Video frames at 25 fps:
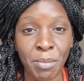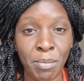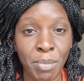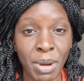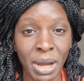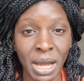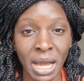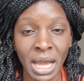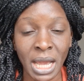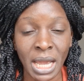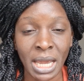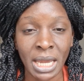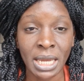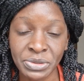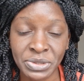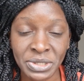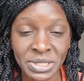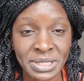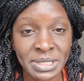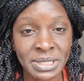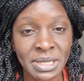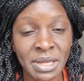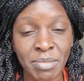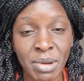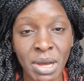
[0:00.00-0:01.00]
by
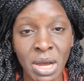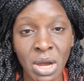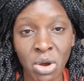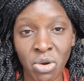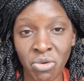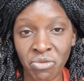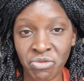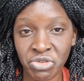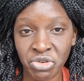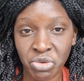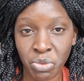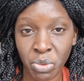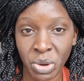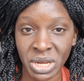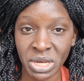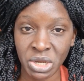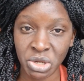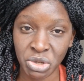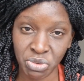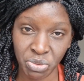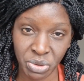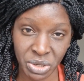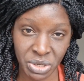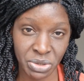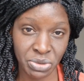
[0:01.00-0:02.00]
December of
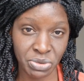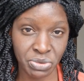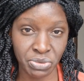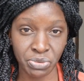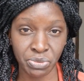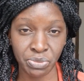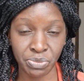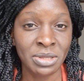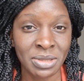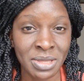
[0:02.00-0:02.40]
2022.